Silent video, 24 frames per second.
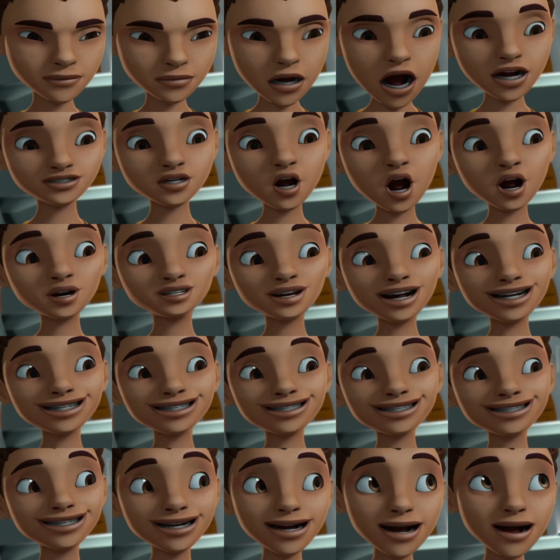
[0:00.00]
Actually,
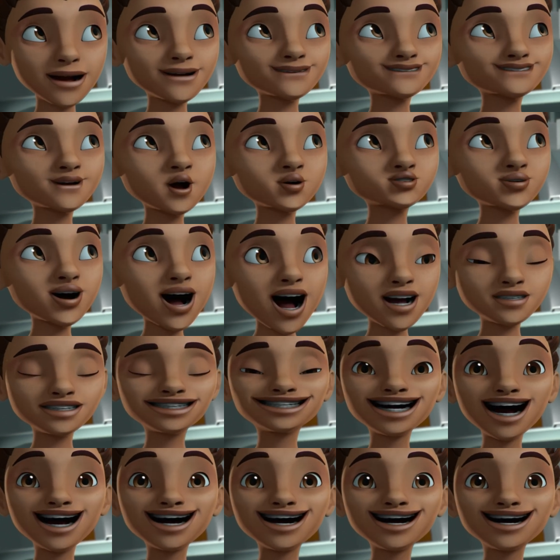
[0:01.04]
I've got an
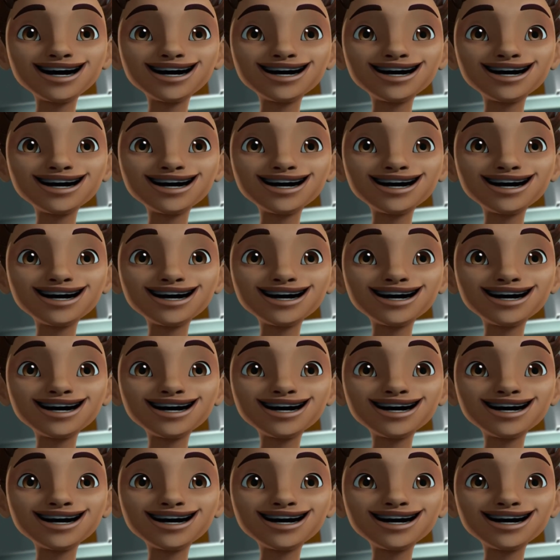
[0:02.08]
idea.